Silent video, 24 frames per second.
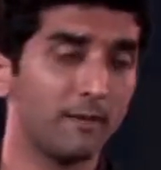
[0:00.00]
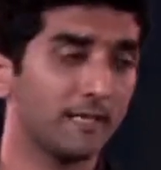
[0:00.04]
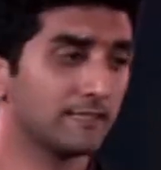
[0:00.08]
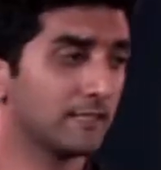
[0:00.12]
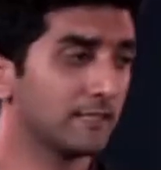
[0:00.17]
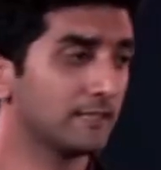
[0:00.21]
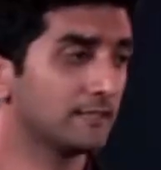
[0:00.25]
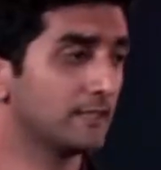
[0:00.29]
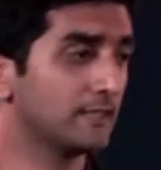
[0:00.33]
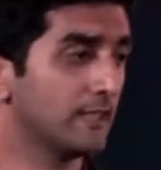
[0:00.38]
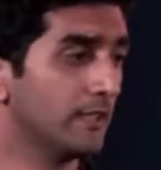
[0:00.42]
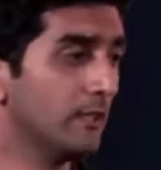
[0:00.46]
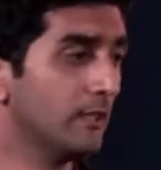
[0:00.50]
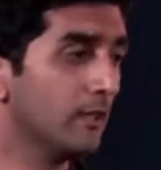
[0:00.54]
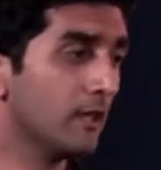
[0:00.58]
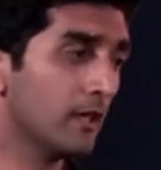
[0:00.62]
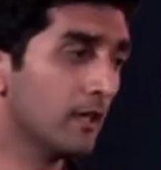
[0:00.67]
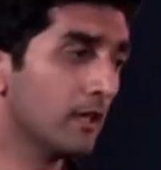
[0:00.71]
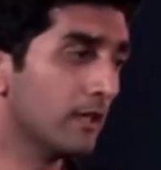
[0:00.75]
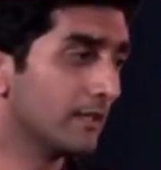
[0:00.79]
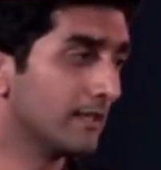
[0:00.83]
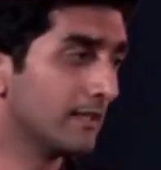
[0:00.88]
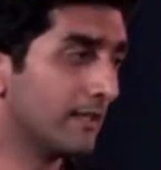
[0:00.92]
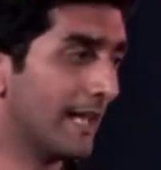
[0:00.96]
As I said,
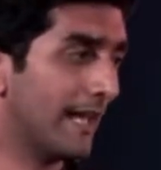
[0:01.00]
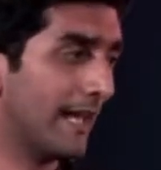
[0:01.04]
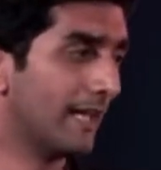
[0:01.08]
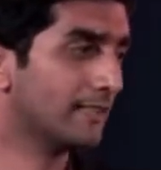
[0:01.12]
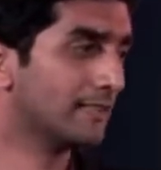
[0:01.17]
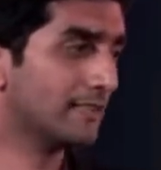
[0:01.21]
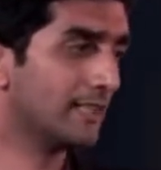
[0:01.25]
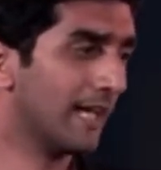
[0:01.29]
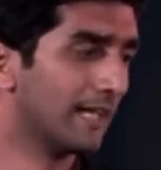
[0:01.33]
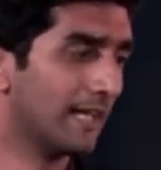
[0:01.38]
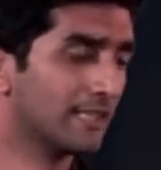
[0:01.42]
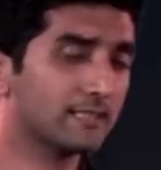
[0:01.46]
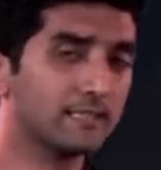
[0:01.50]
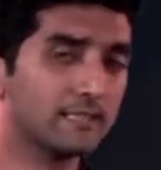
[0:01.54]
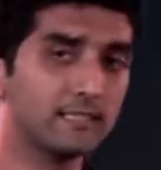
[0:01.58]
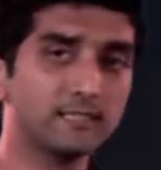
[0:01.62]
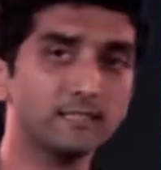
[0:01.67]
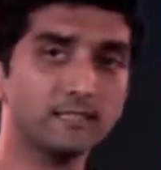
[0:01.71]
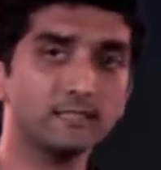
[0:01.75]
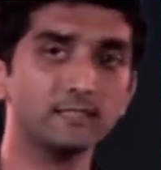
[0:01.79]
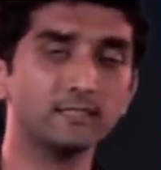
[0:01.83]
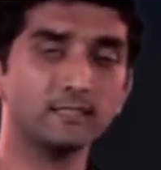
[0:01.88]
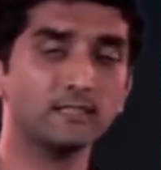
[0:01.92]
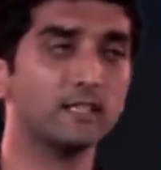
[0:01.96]
the
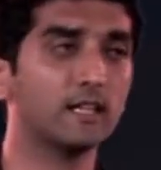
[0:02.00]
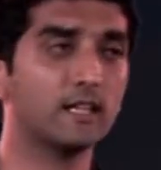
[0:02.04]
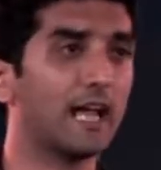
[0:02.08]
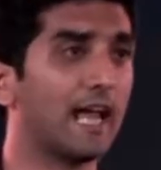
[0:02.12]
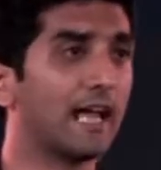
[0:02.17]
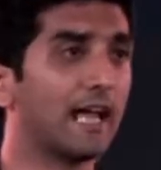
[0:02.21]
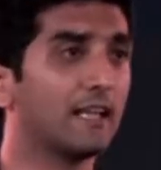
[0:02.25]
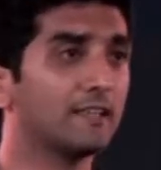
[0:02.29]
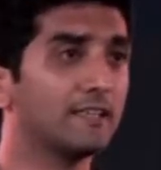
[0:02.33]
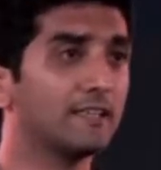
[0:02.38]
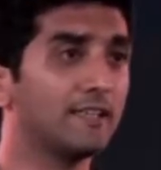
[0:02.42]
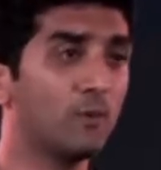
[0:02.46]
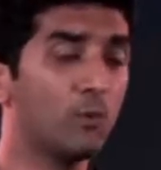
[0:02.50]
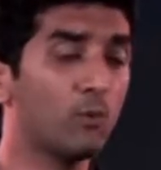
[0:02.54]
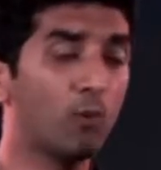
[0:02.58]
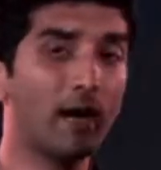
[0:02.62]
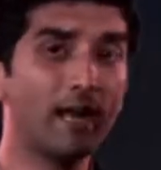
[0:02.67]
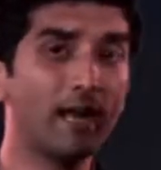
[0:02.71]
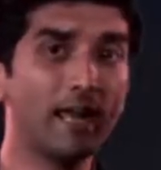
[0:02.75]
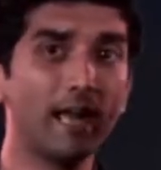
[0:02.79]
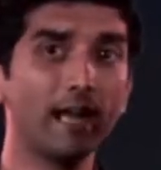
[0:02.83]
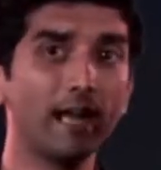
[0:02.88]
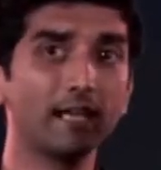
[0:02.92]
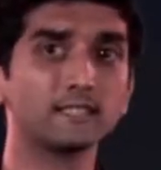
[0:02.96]
x-axis and the
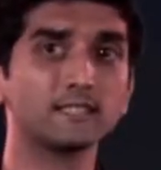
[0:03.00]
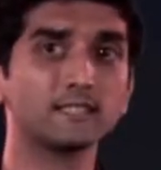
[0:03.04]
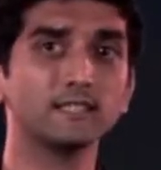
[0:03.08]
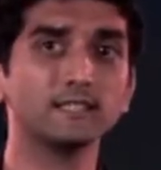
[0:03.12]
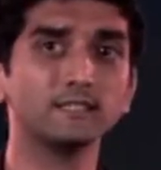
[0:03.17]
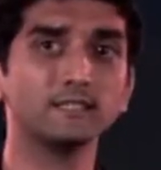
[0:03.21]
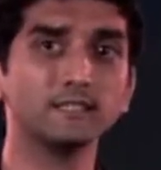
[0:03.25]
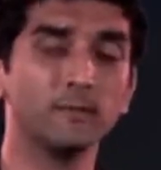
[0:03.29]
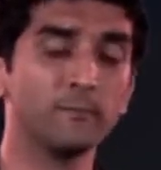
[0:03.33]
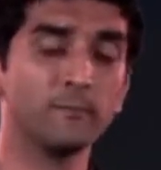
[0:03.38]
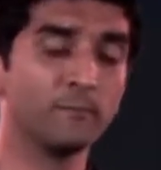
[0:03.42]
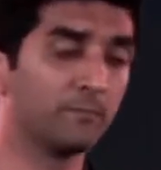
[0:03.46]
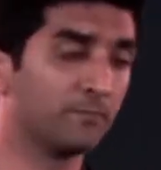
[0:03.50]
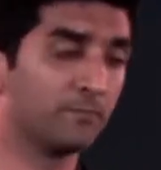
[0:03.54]
y-axis.